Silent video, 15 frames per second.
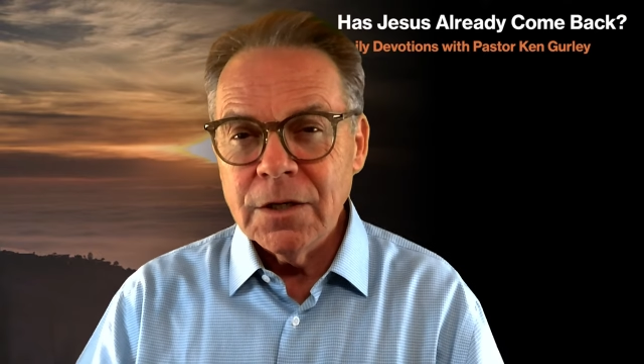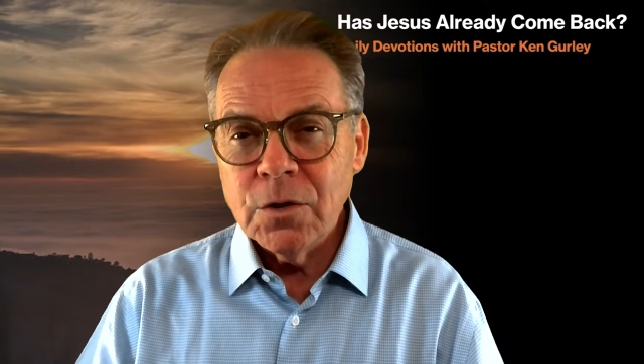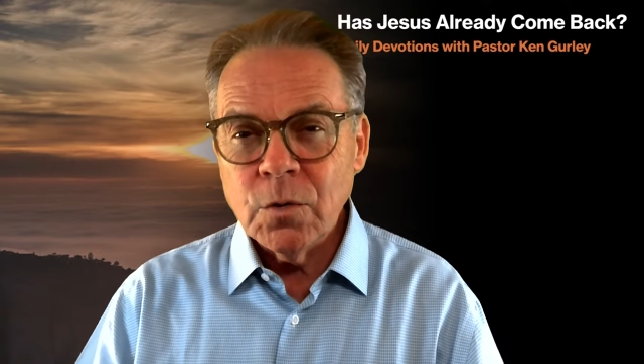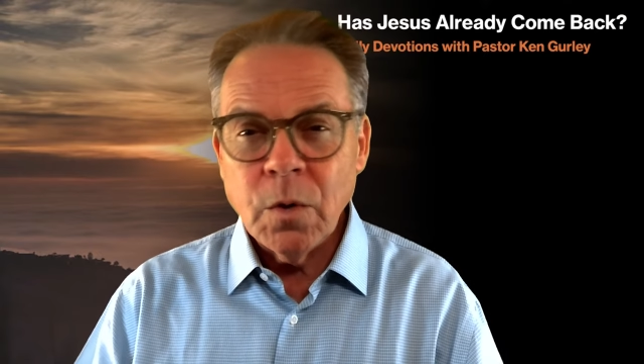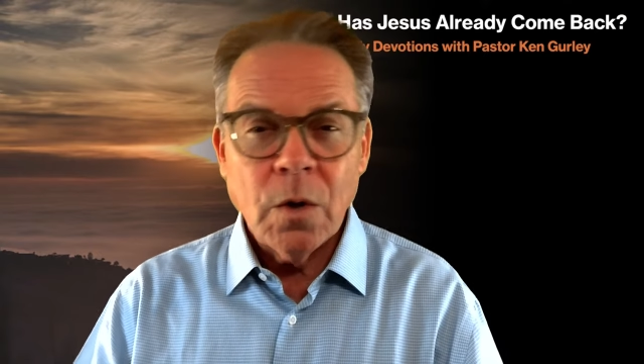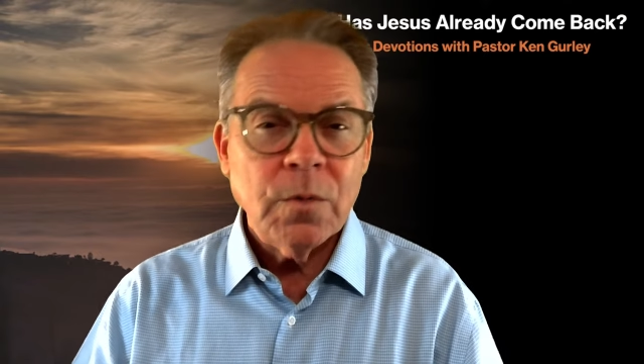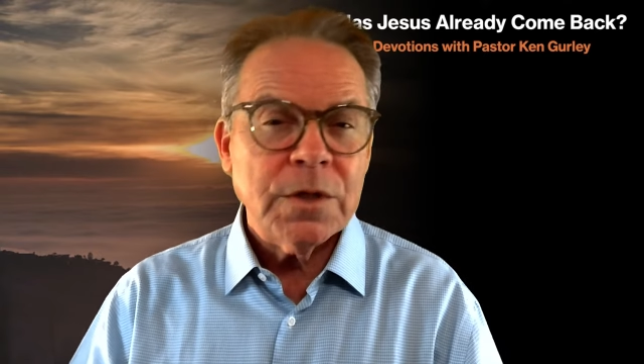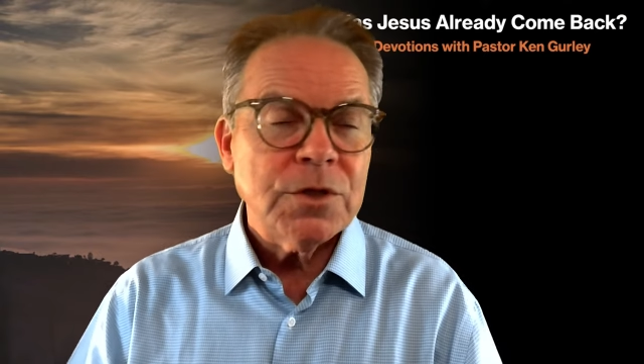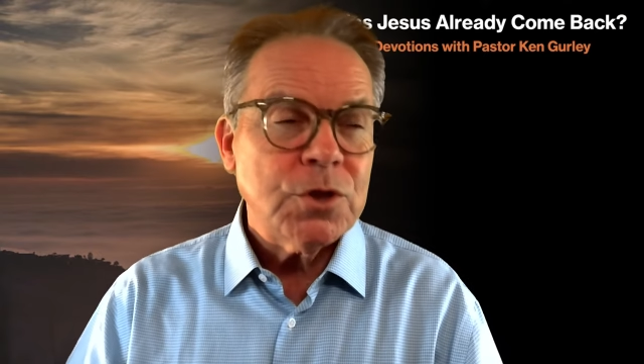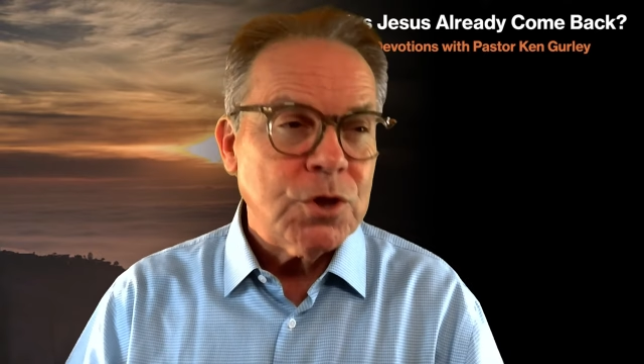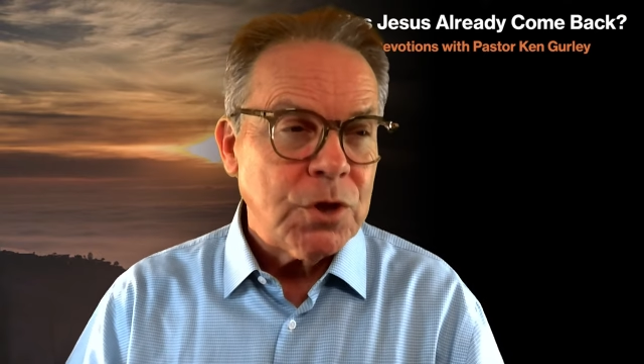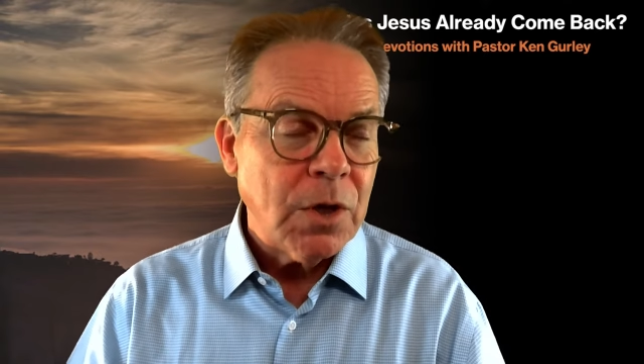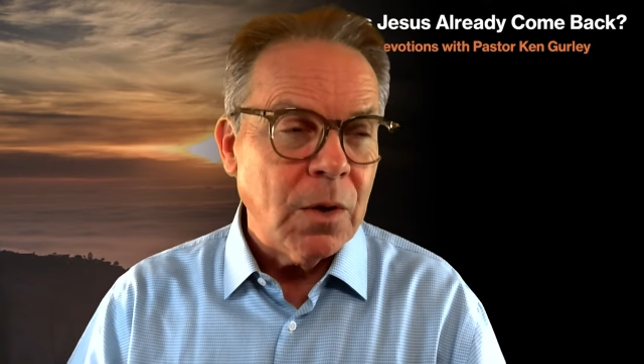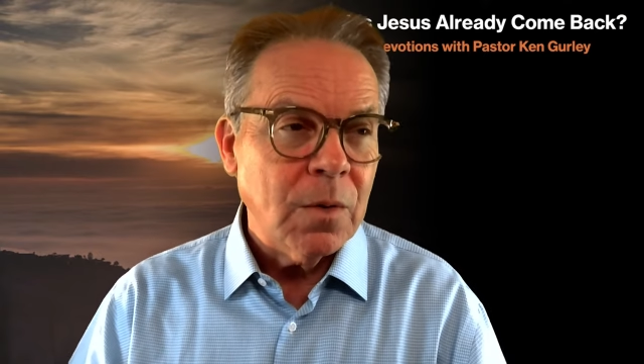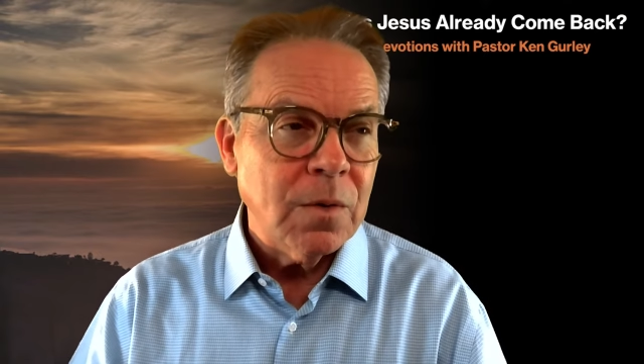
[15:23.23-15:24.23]
quoted
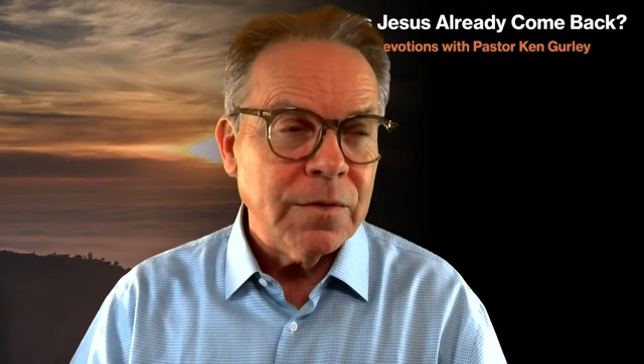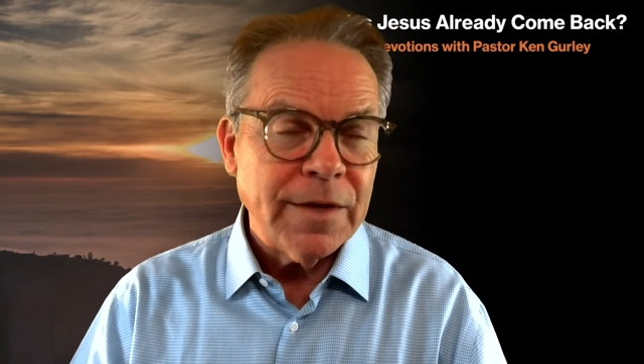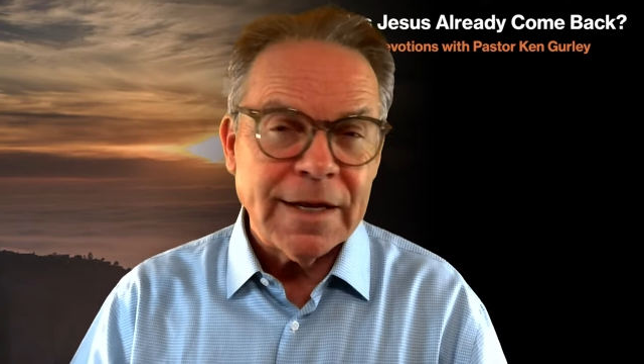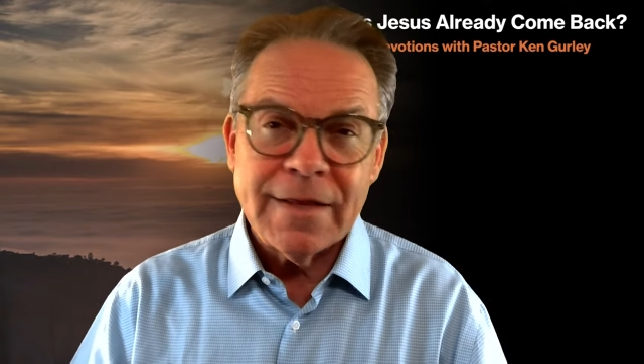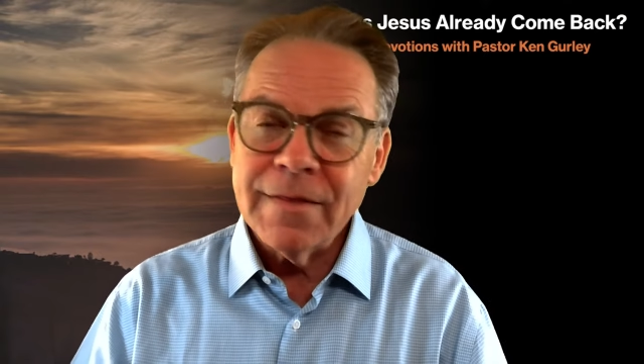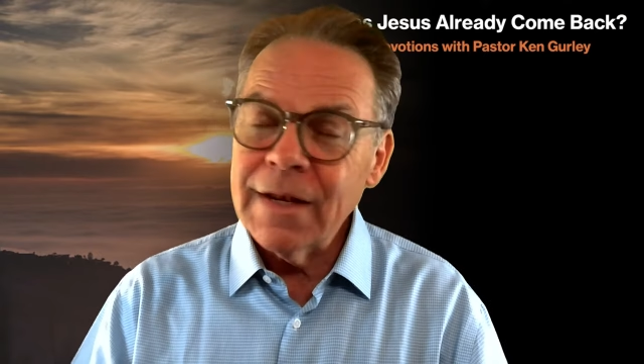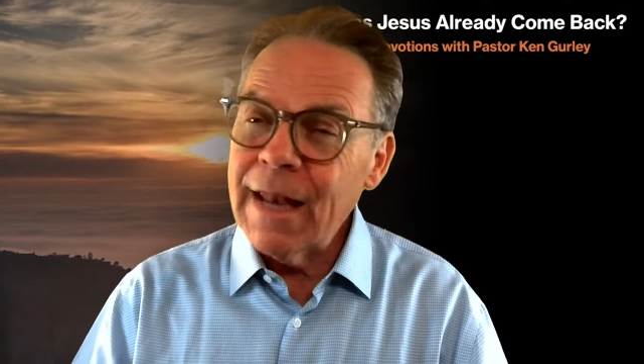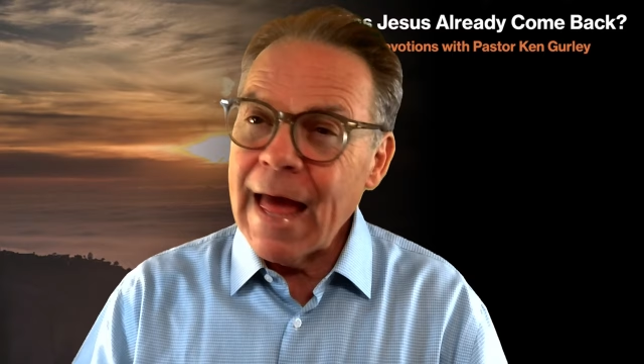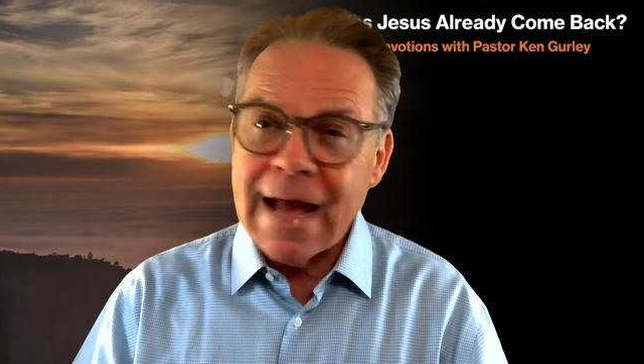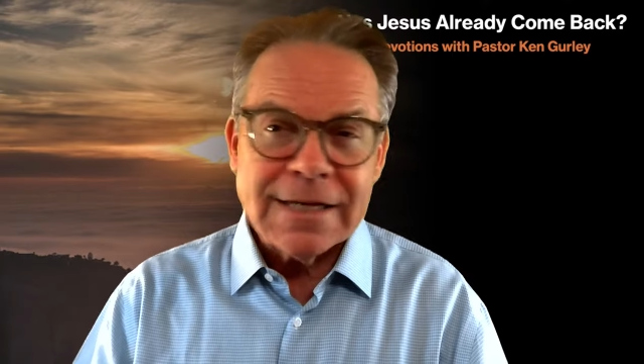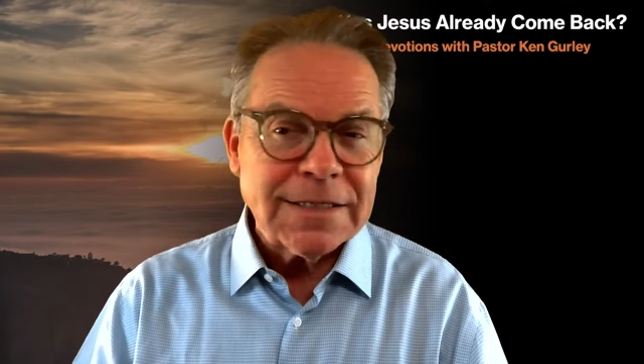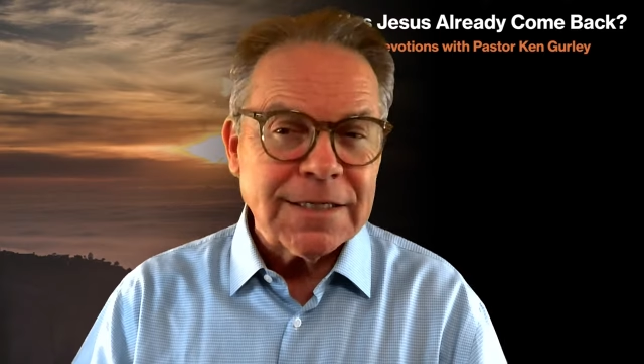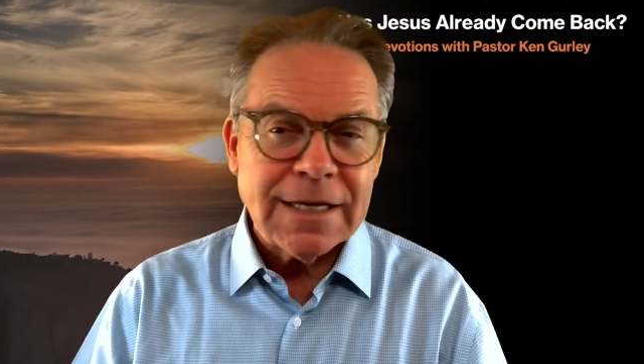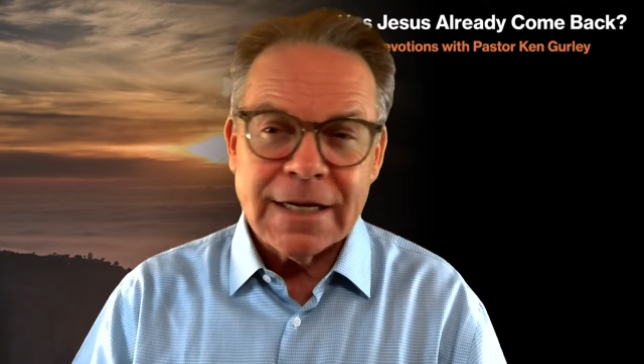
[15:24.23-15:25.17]
Joel that in the last